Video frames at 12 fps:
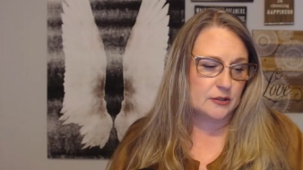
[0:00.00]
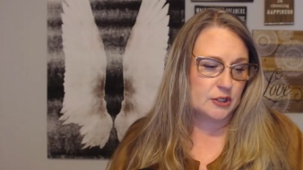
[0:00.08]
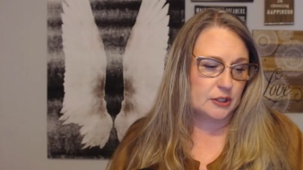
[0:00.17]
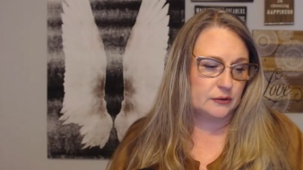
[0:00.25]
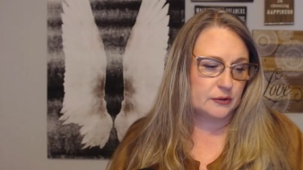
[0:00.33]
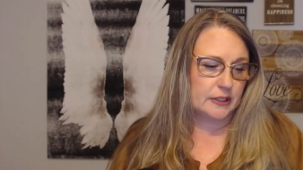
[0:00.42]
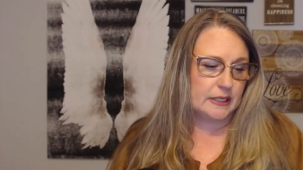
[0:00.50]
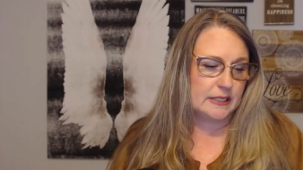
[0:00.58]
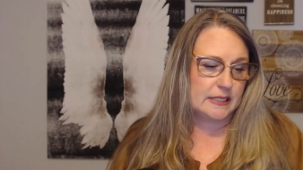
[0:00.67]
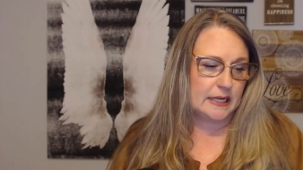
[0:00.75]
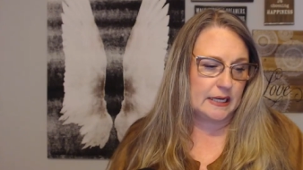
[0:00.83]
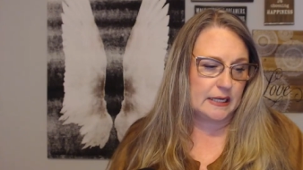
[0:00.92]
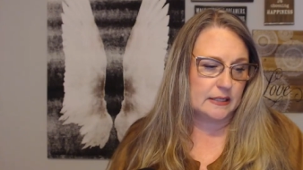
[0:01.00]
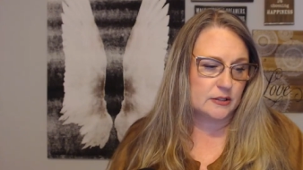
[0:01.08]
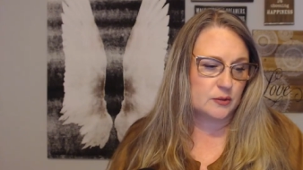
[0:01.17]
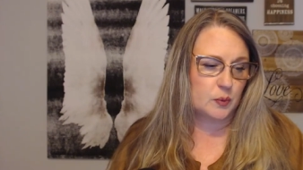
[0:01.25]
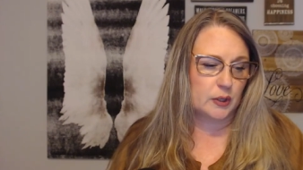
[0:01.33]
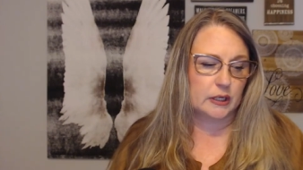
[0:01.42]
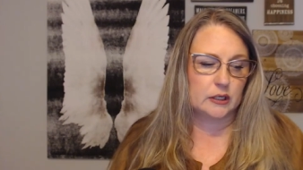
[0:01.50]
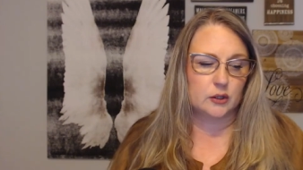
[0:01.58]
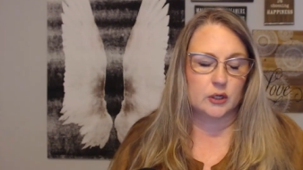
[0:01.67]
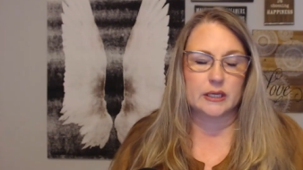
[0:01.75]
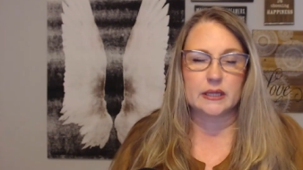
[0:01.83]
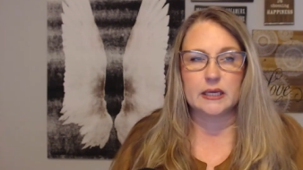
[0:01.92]
children and teens, we're going to
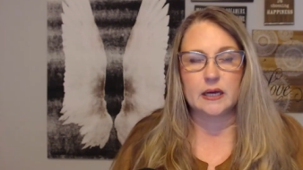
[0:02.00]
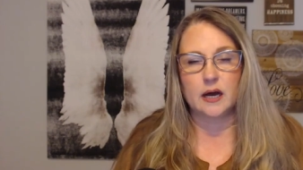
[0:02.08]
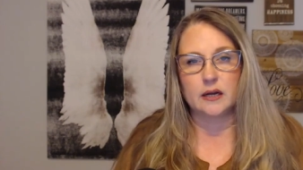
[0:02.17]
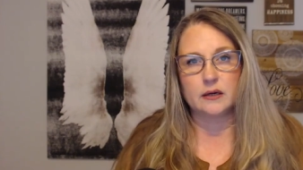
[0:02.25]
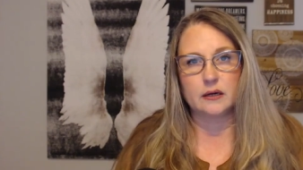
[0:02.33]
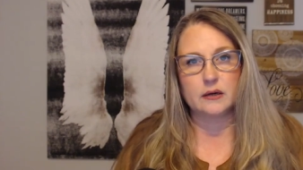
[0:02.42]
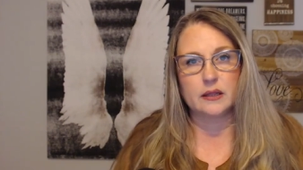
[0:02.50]
look at the un,